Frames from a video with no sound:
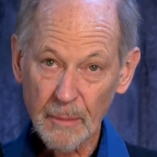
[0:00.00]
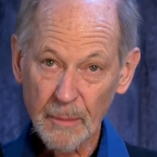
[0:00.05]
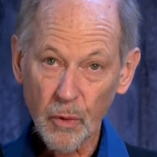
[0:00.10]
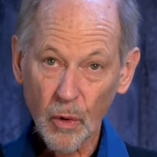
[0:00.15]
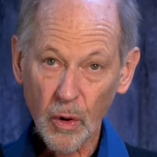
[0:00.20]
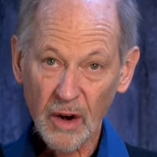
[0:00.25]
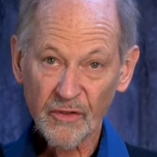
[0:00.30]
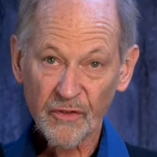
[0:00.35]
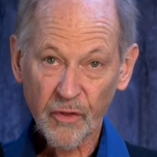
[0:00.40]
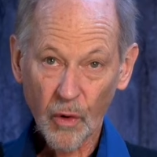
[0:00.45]

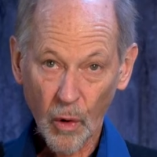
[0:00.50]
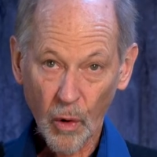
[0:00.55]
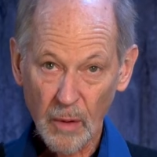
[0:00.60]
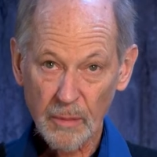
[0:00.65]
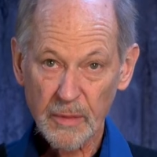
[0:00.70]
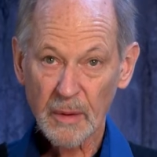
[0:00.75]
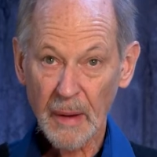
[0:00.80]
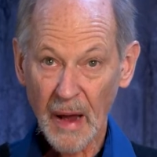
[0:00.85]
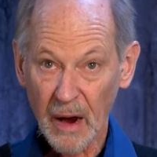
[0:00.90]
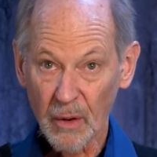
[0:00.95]
you'll become
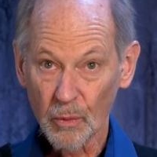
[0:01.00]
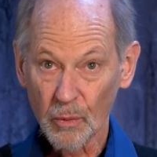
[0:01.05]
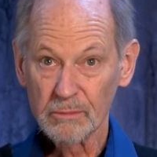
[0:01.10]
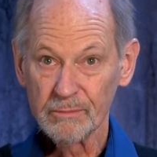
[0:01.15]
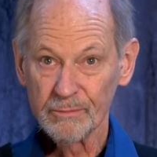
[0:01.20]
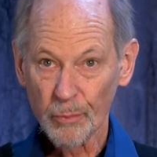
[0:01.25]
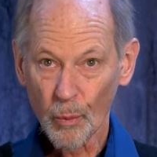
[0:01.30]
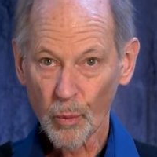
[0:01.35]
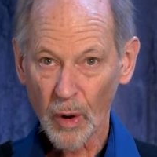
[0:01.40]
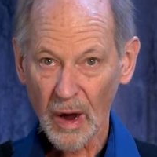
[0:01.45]
more
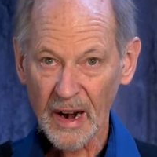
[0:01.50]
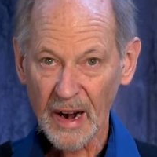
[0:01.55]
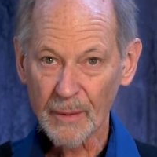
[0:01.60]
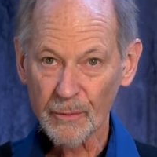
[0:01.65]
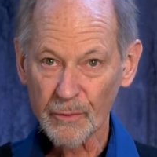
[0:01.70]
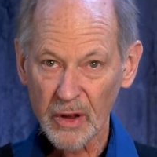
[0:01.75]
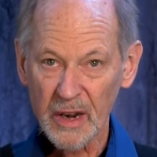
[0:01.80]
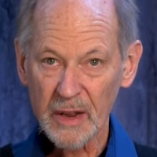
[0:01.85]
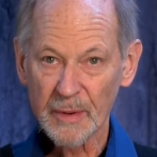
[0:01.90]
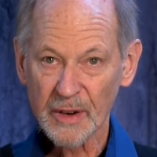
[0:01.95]
informed about
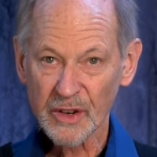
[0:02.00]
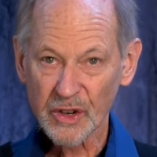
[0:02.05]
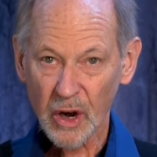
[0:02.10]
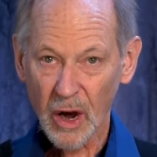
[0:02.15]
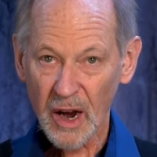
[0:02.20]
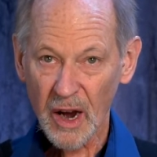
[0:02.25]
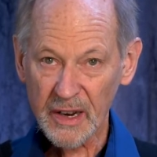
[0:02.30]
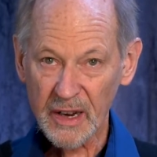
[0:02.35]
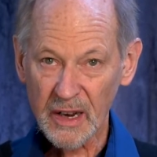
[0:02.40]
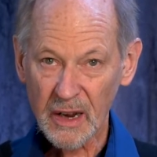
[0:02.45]
what I've
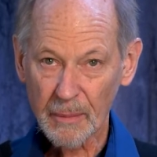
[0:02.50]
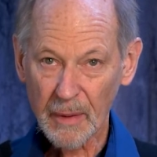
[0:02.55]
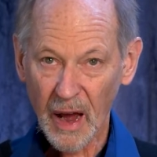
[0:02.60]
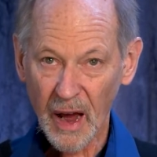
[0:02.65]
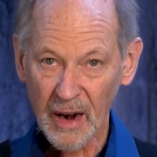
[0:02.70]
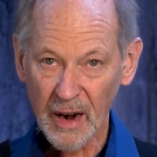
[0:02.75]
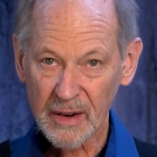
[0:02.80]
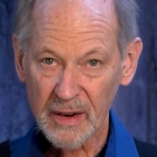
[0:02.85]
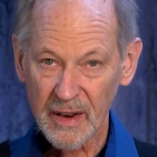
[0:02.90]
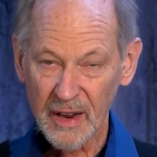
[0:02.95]
really been
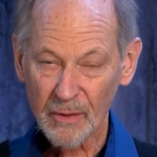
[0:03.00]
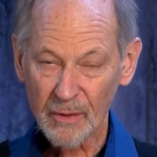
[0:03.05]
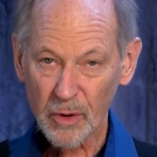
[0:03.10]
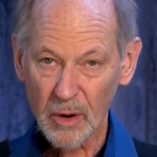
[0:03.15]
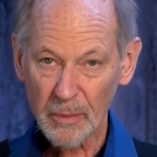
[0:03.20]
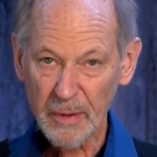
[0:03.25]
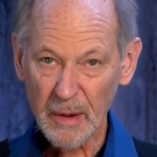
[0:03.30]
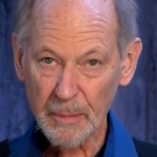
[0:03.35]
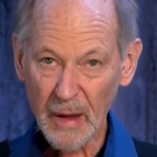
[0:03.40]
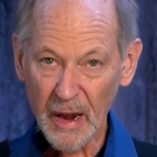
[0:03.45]
talking about,